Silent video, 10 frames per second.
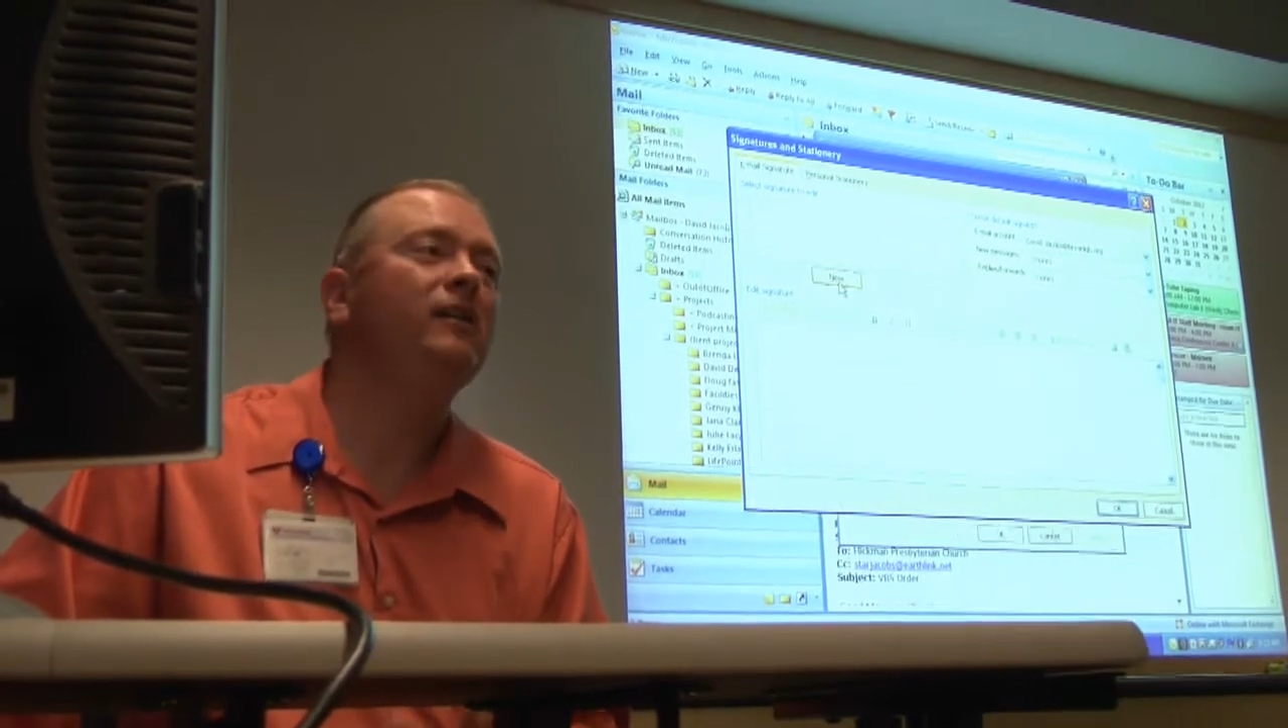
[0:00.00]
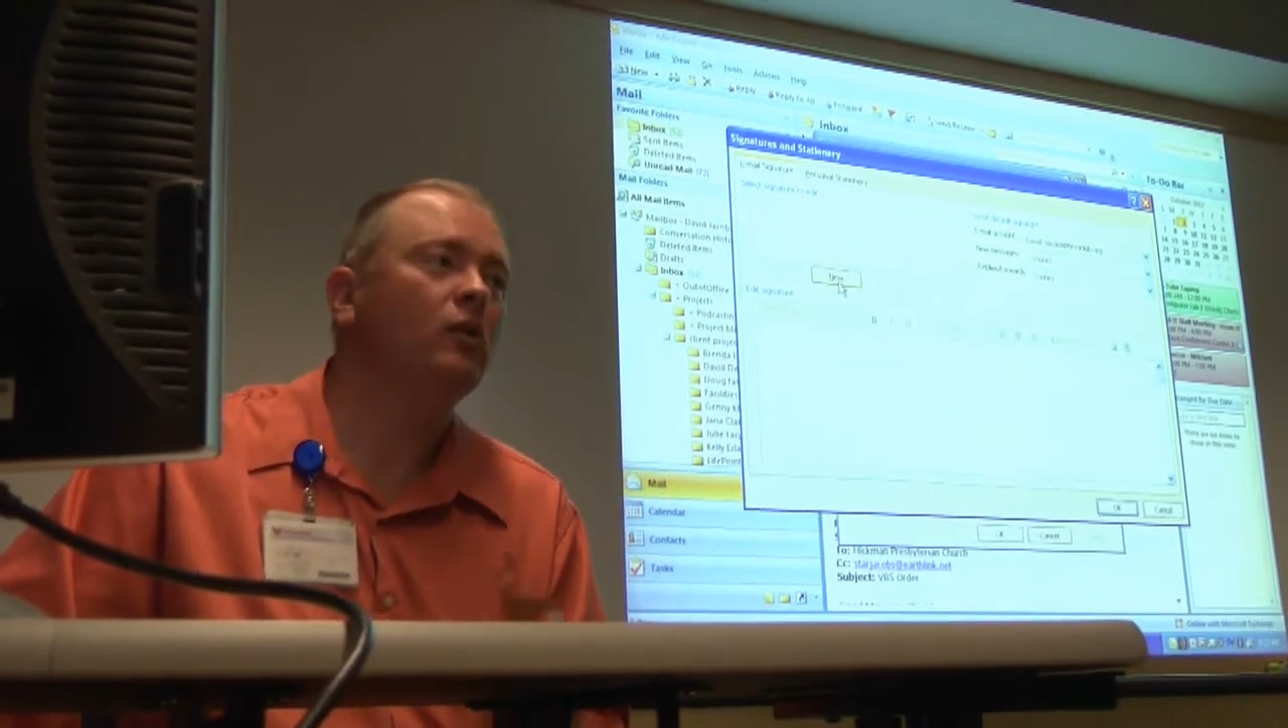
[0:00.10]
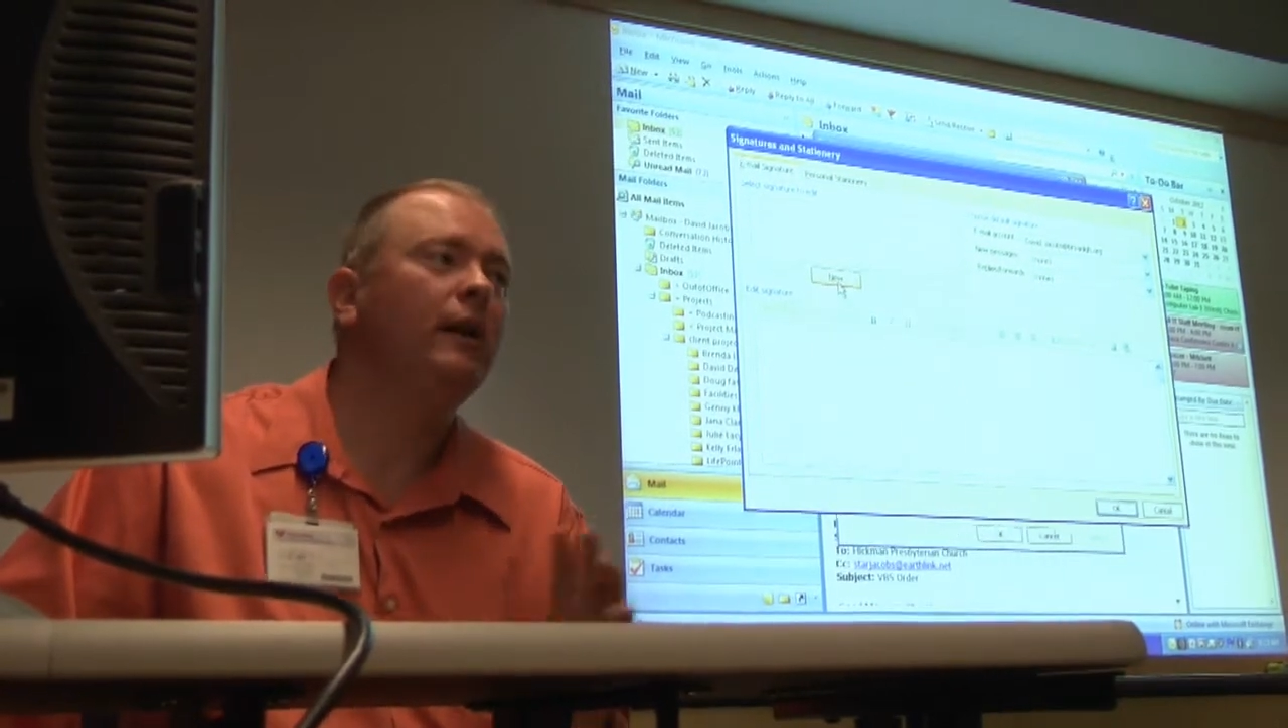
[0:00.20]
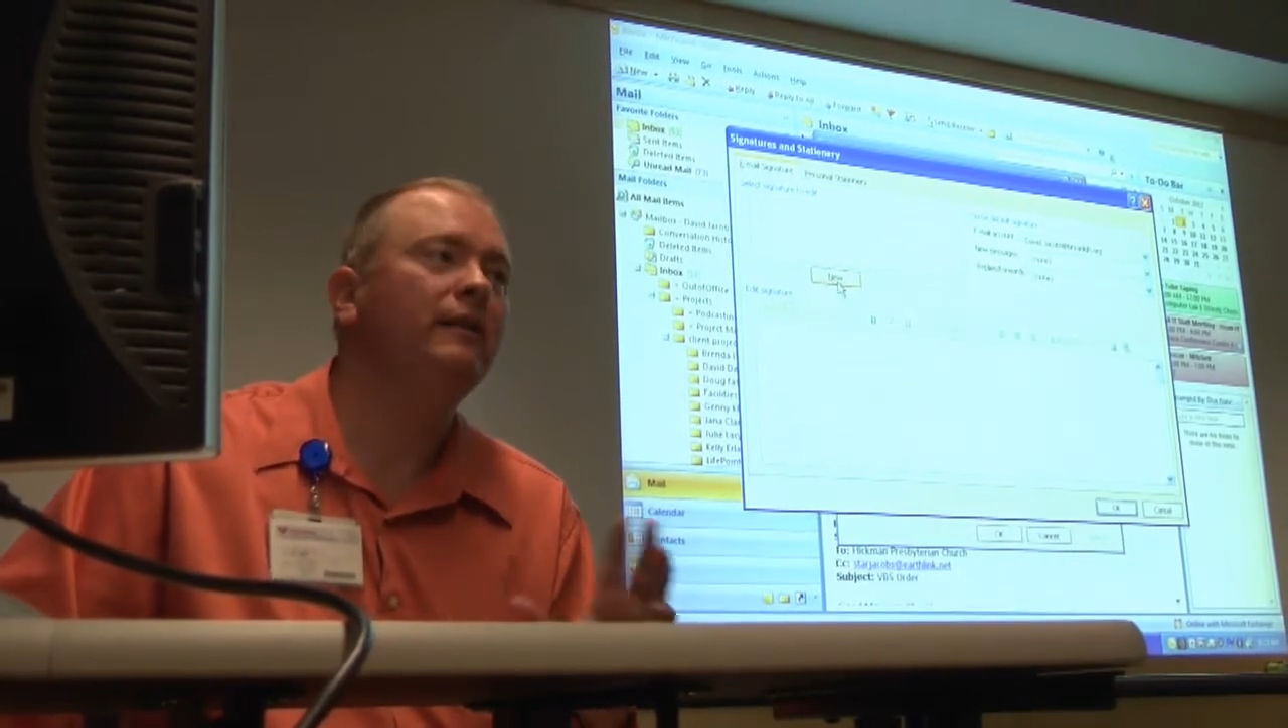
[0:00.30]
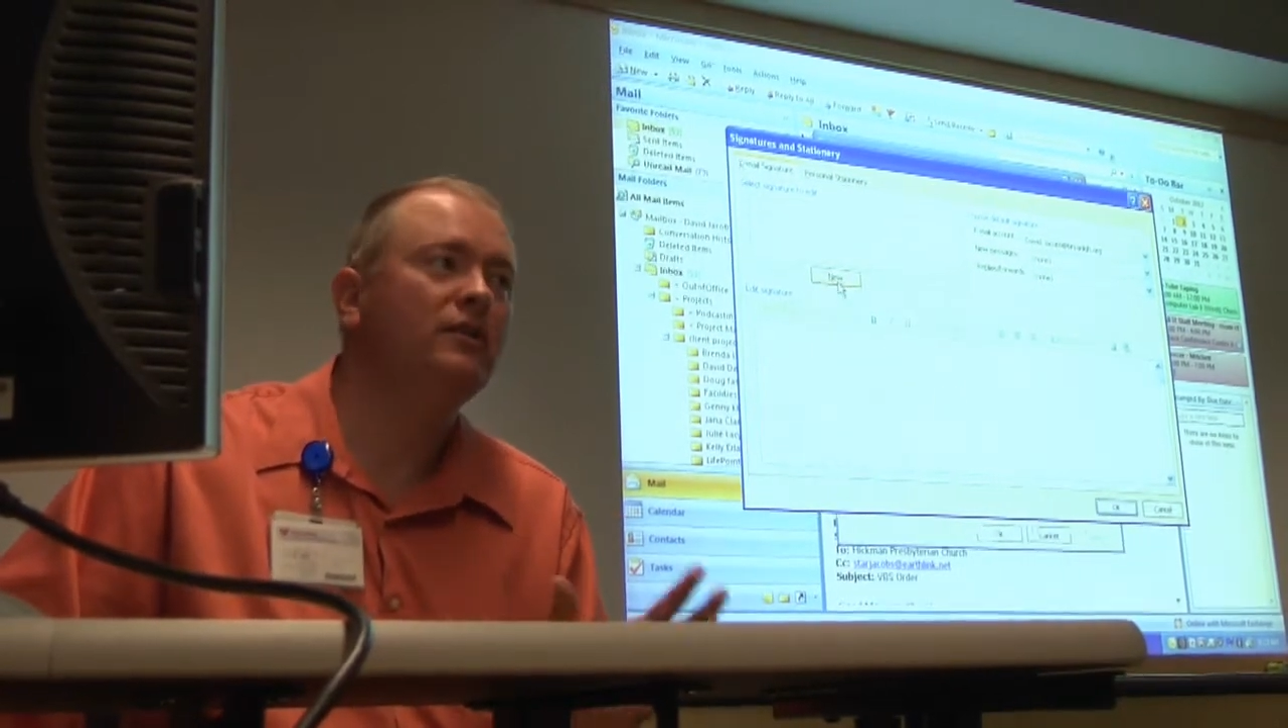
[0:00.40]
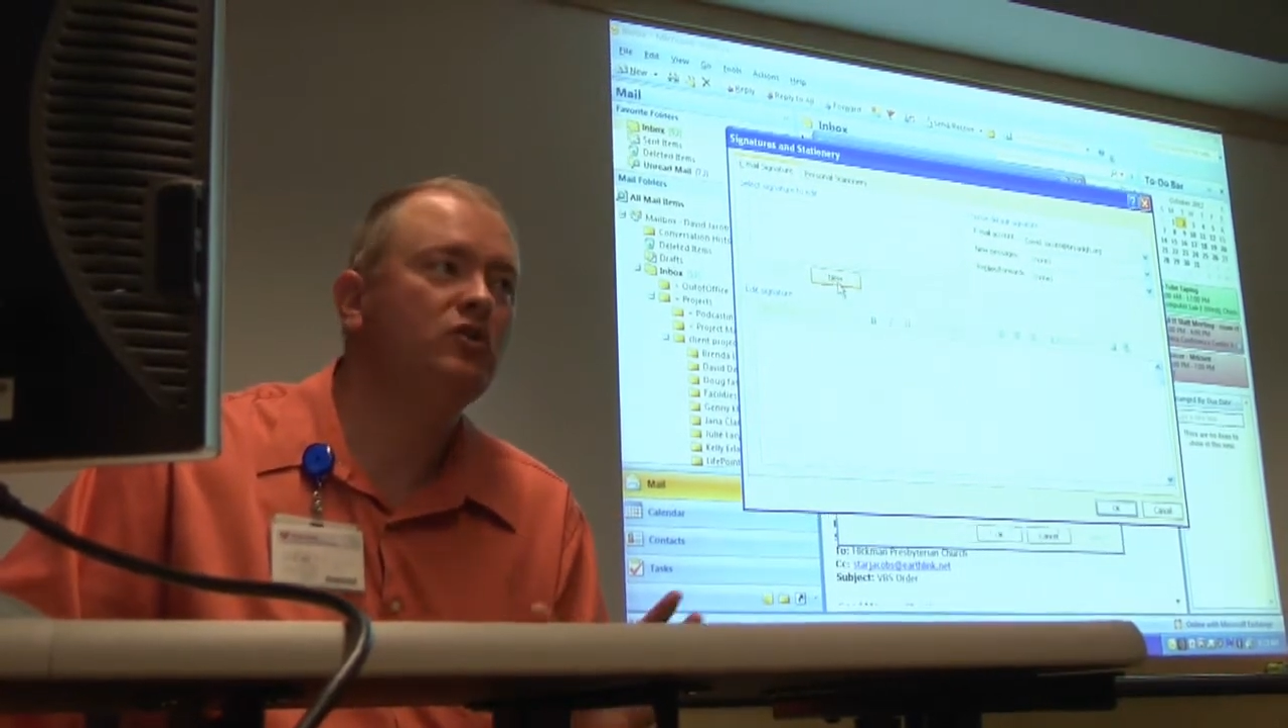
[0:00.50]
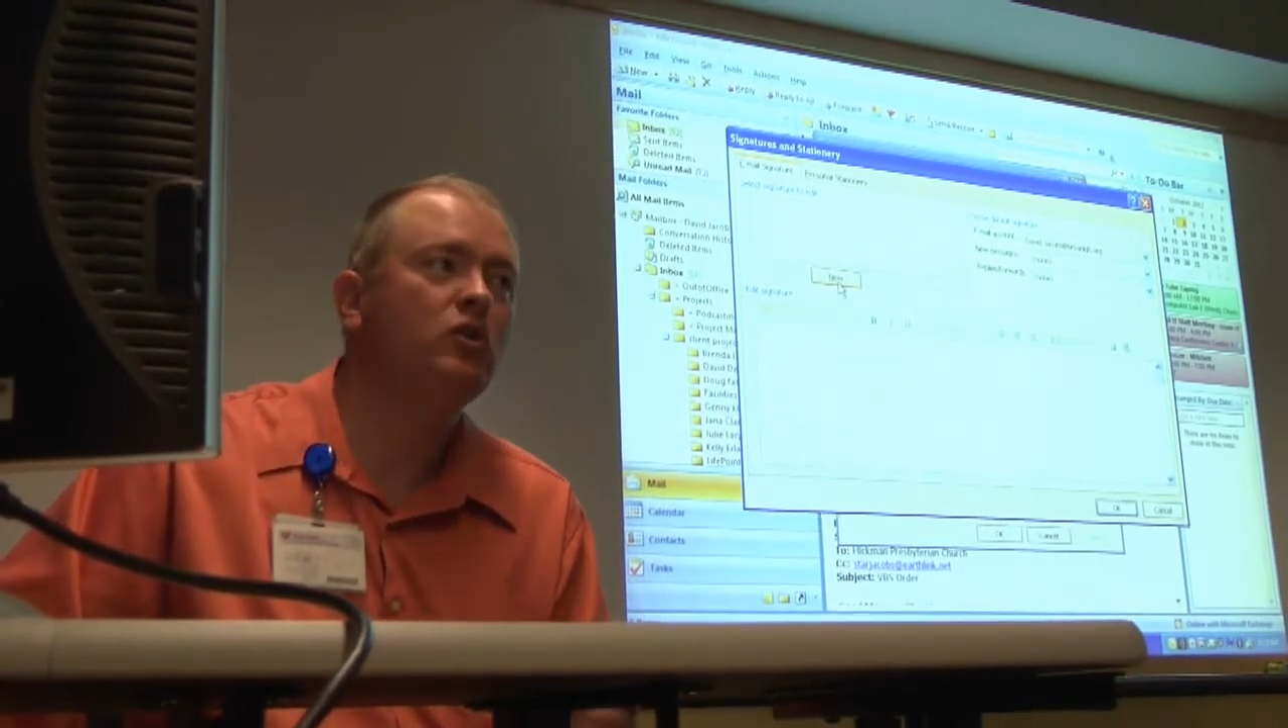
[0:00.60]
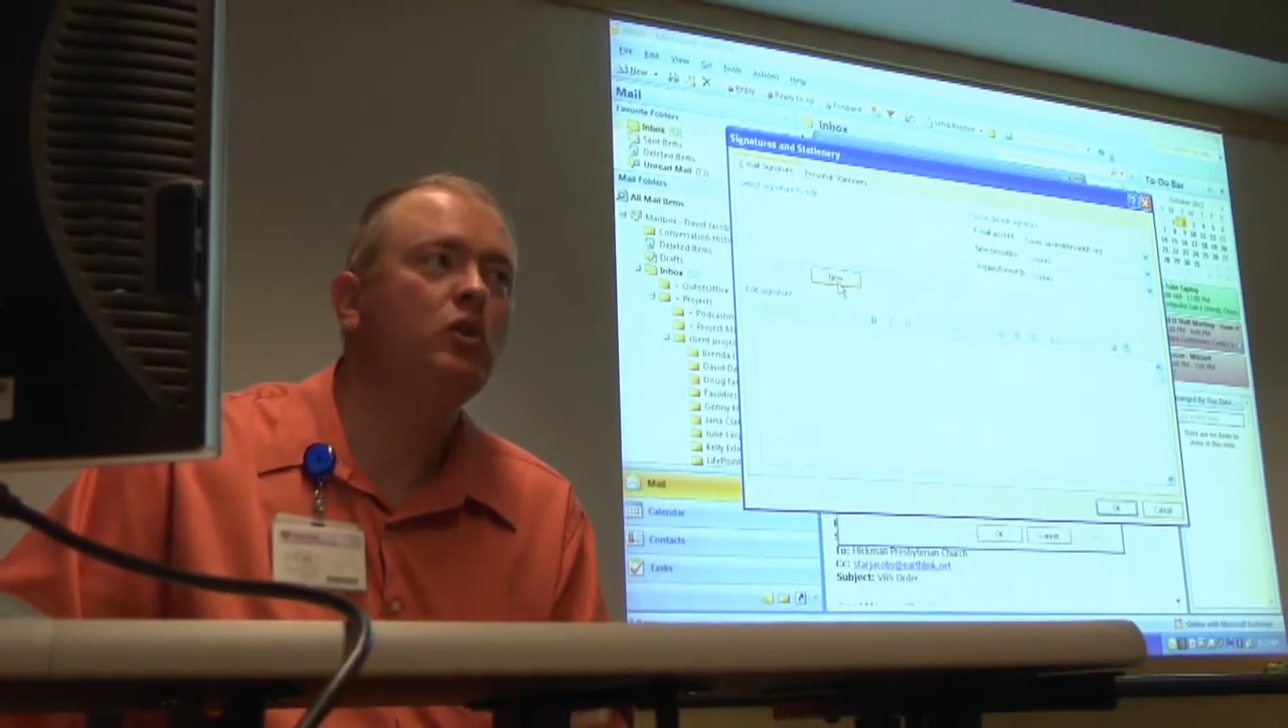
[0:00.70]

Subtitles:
create this